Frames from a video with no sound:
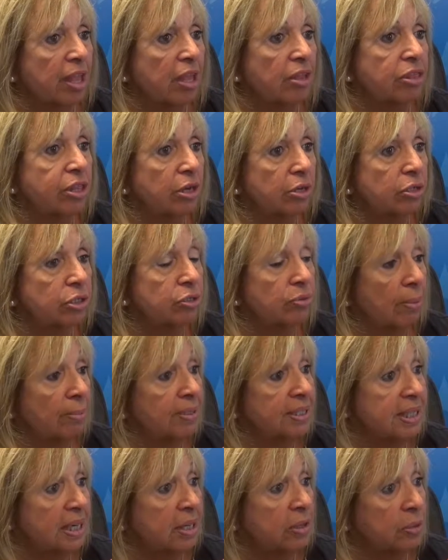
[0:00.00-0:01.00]
those
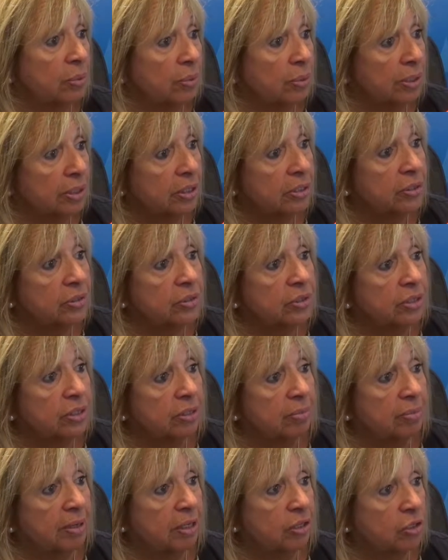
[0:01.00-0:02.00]
representing the workers
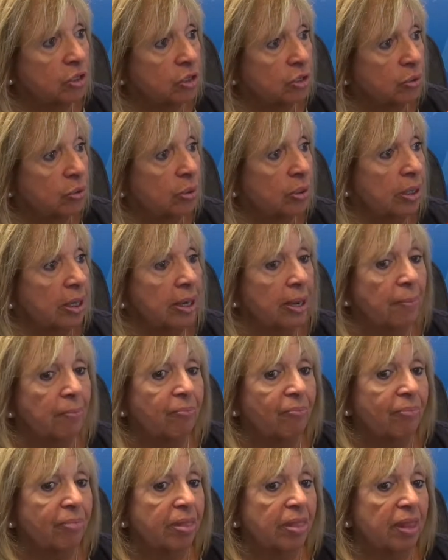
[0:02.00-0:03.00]
to make sure
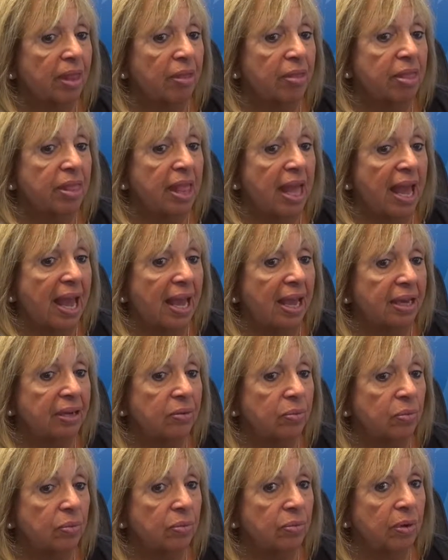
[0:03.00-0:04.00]
that
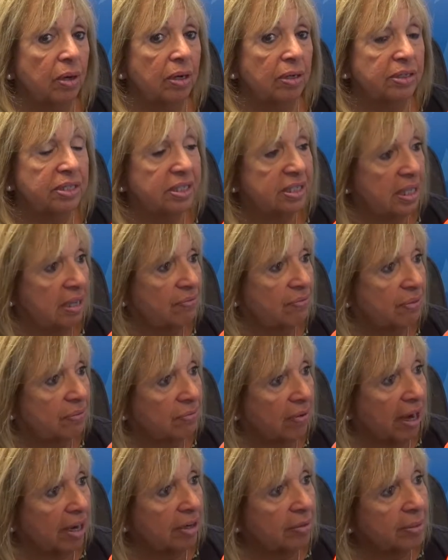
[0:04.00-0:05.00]
a safe
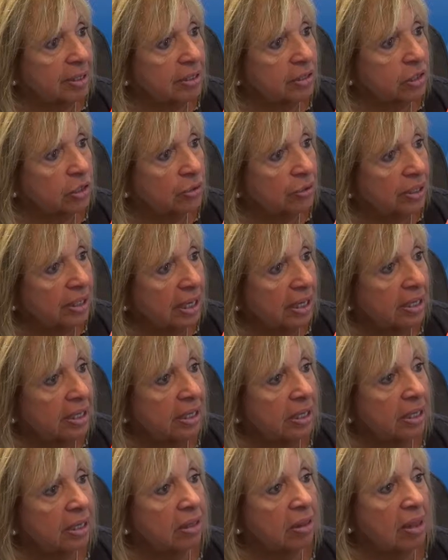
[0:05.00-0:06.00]
environment is
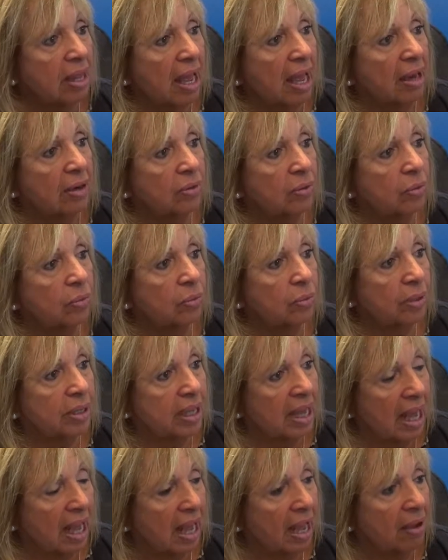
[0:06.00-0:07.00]
created, that we
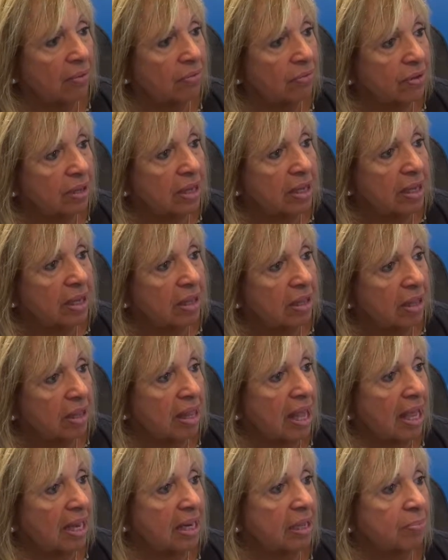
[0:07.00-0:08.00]
have
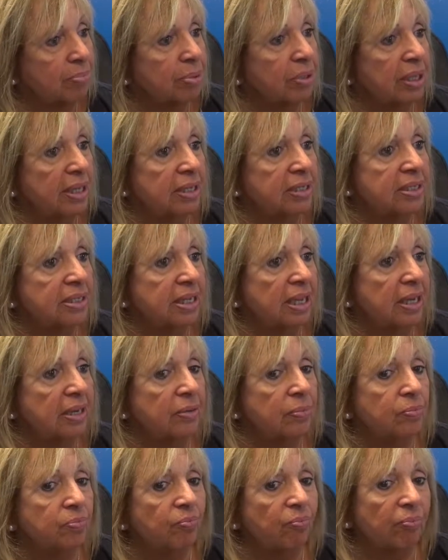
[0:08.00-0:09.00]
that in place,
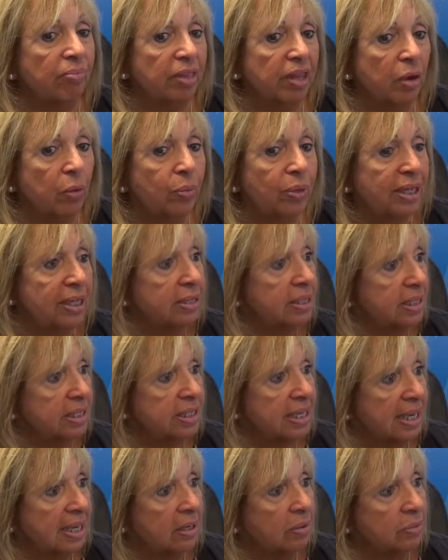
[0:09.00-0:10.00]
and we in the
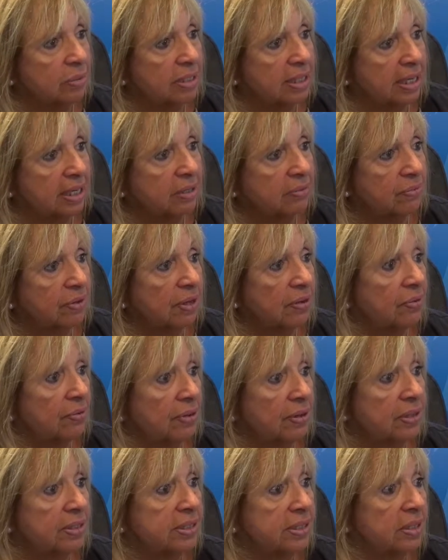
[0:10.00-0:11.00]
town take it very,
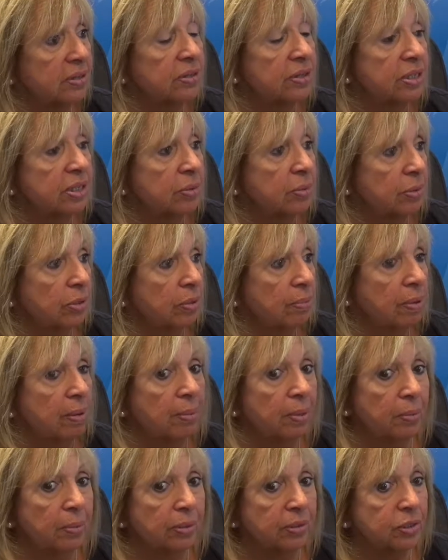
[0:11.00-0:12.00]
very seriously with our
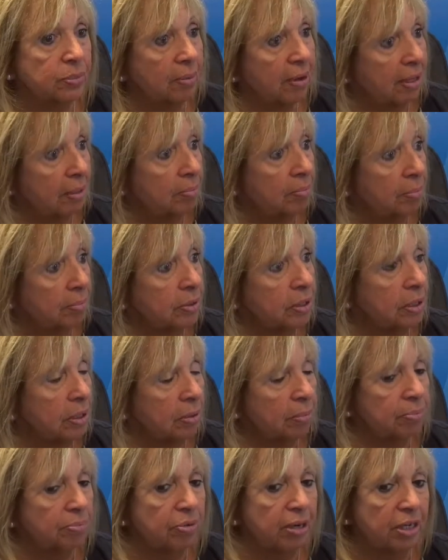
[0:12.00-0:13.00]
public works
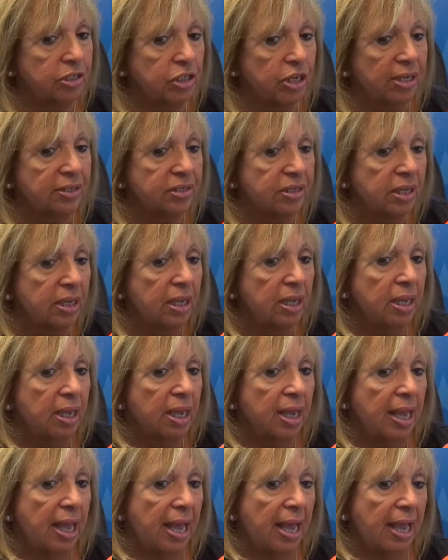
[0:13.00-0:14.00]
projects.
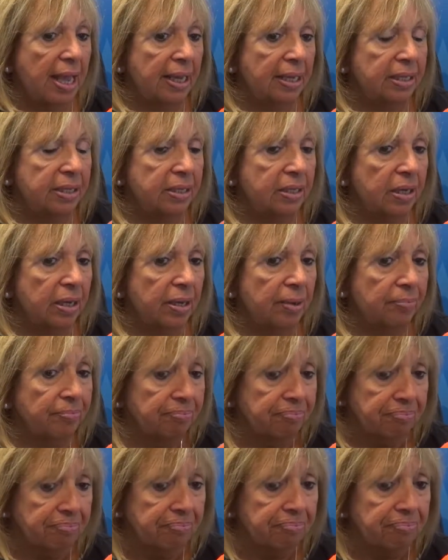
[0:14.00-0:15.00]
And